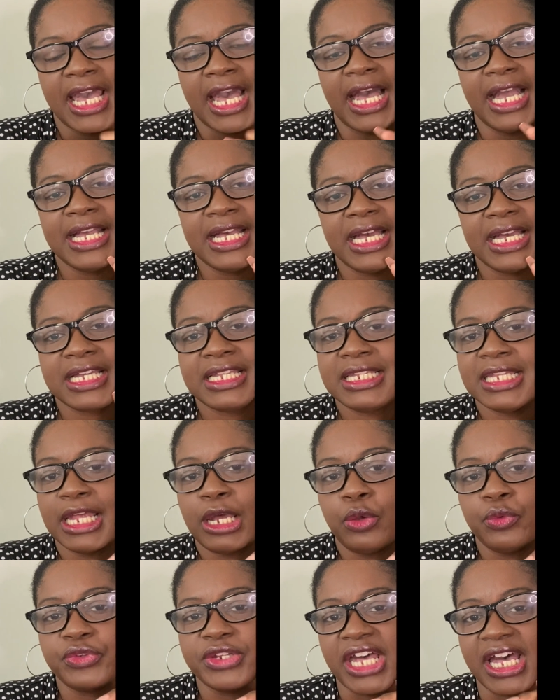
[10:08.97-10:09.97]
I got
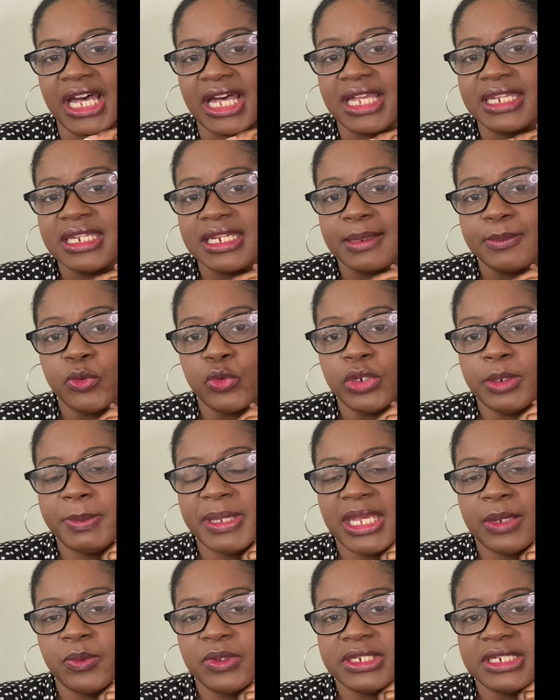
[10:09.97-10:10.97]
Cloud 9 that I'm going to
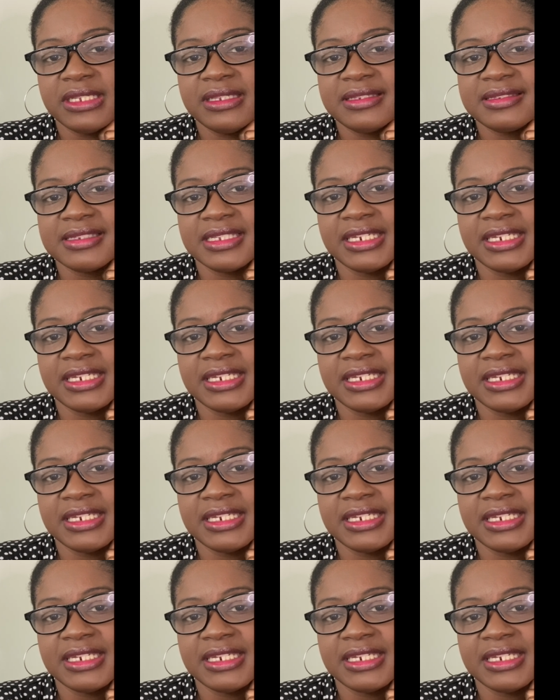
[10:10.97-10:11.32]
pair with this.